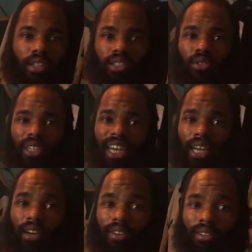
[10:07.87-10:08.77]
So
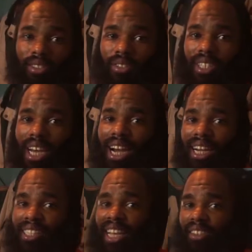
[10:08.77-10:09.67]
now, you
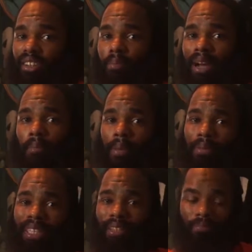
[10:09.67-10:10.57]
guys, after about
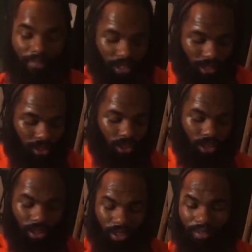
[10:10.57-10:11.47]
maybe
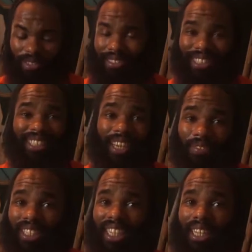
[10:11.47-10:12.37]

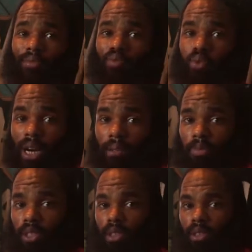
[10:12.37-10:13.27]
17
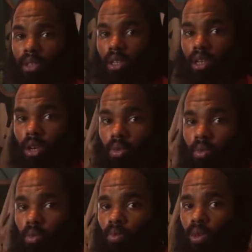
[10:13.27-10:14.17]
reps,
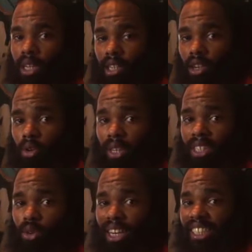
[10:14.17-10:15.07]
we're going to go
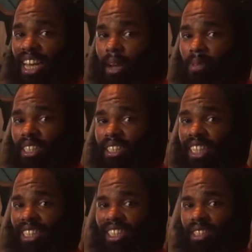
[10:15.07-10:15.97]
into our time under
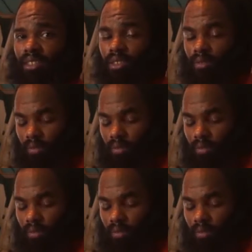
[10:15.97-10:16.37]
tension.